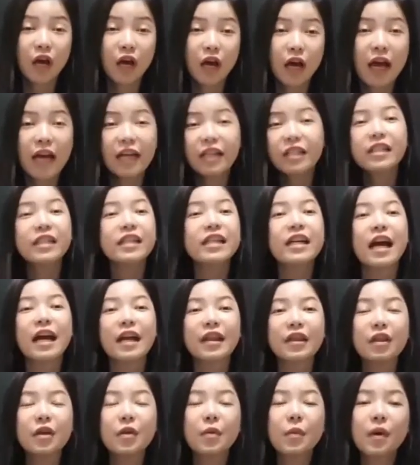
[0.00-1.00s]
actually, I
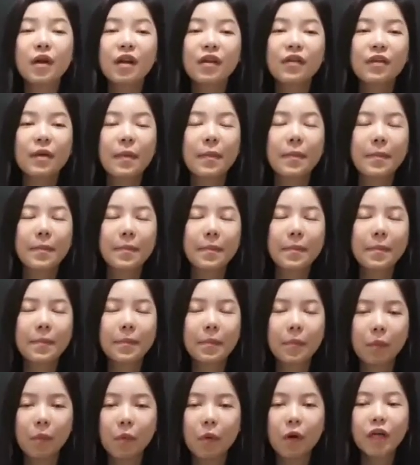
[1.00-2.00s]
think one of the
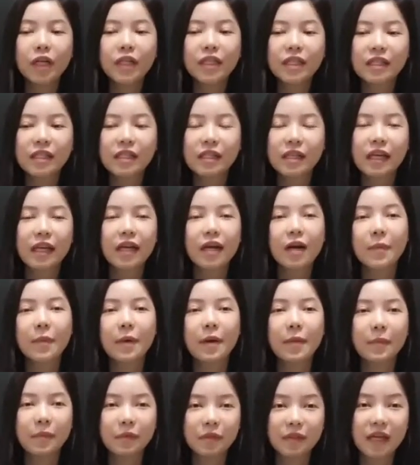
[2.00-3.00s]
worst thing
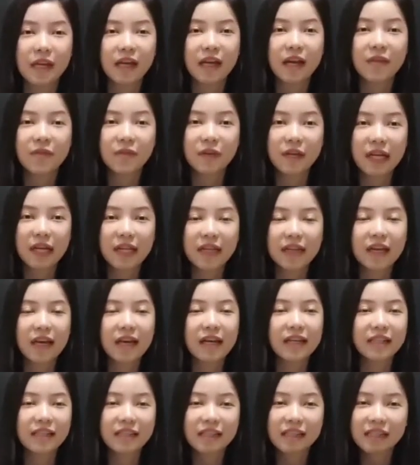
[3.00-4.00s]
about Bottega Veneta
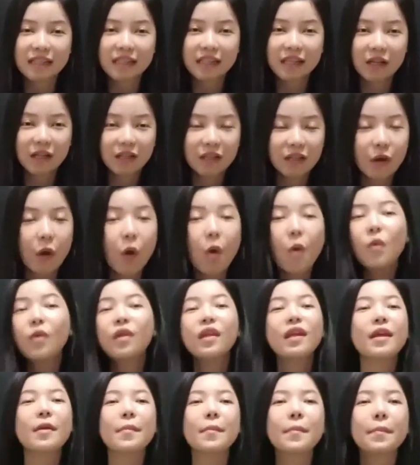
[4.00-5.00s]
is, the
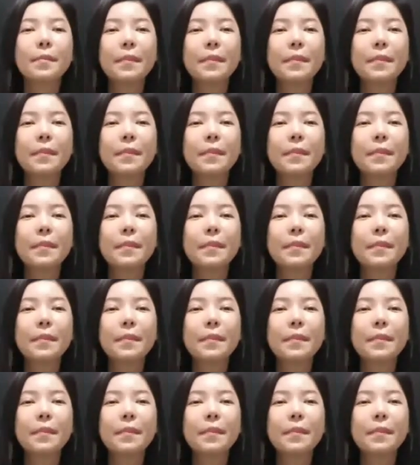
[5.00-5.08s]
only